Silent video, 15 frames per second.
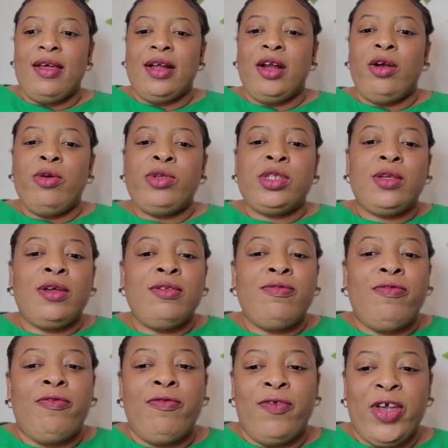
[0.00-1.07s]

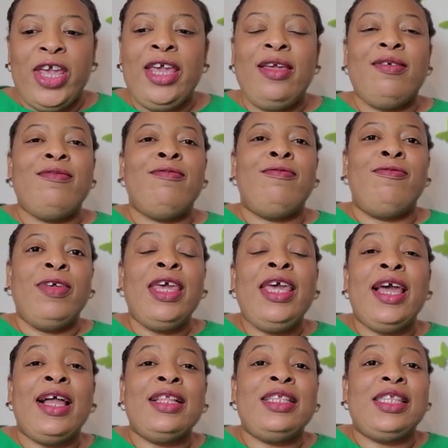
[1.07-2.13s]
gluten-free,
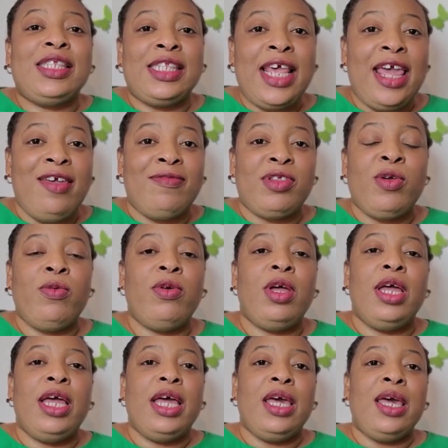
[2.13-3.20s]
vegan-safe. So
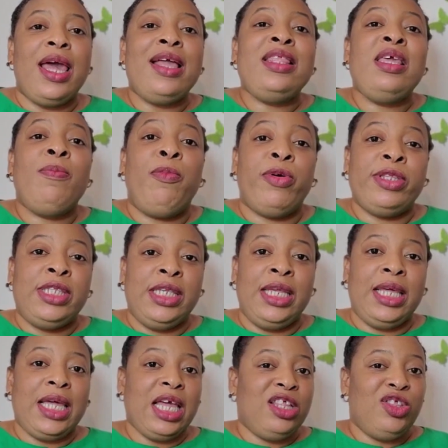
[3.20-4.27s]
anybody
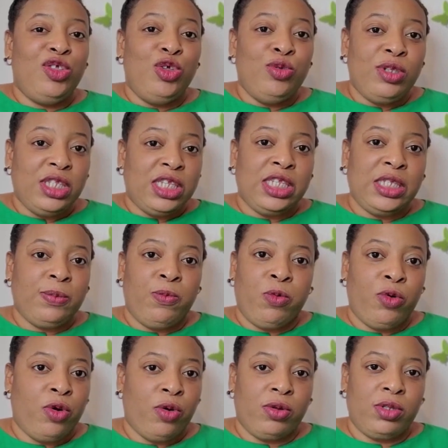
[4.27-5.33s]
can use this
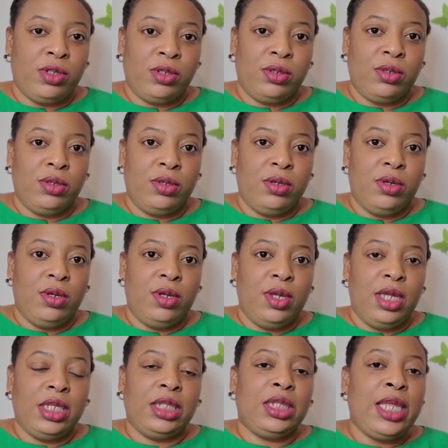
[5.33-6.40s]
product.
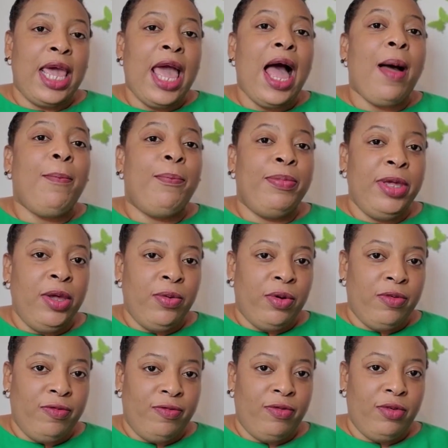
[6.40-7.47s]
They are
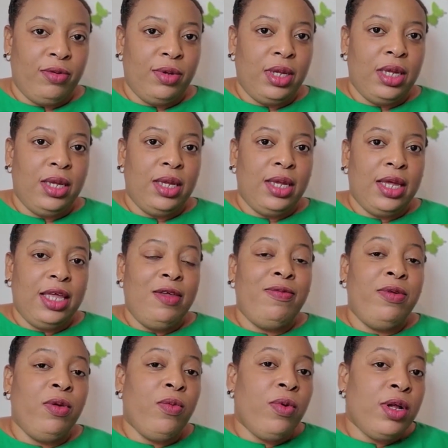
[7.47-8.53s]
beautiful.
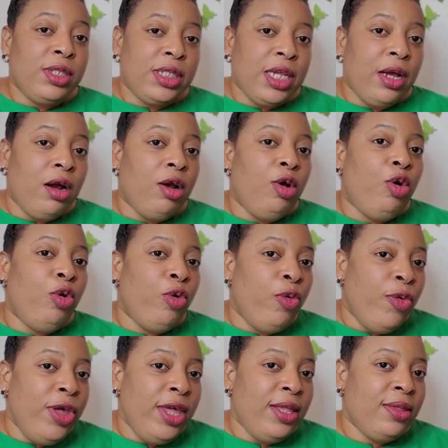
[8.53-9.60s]
If you want a
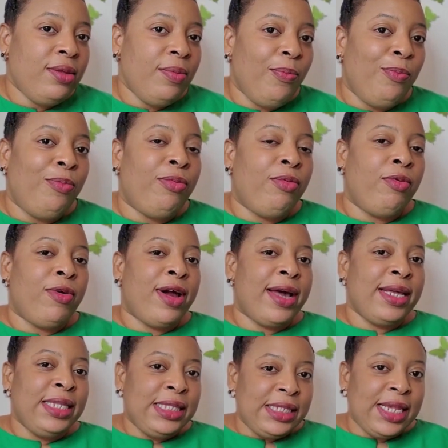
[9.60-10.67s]
glowing,
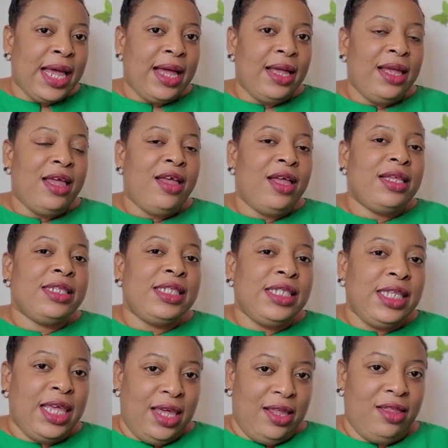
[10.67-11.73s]
brighter
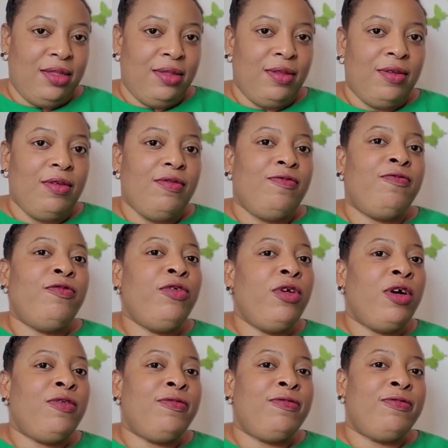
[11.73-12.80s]
skin,
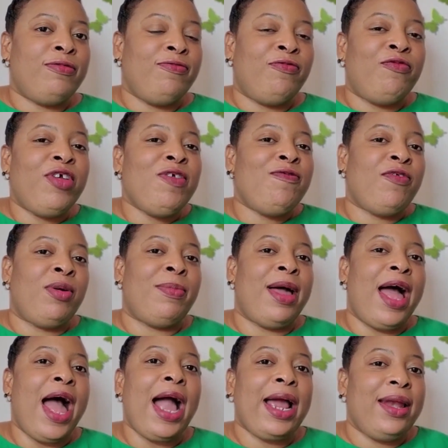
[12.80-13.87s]
free from
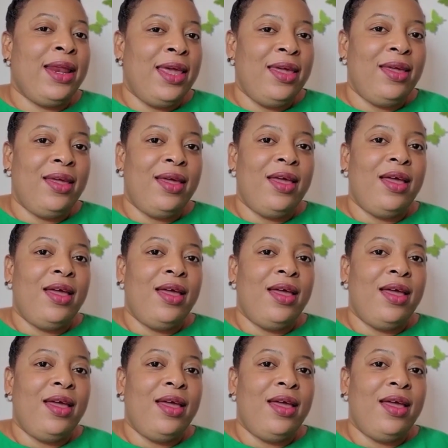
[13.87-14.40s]
acne,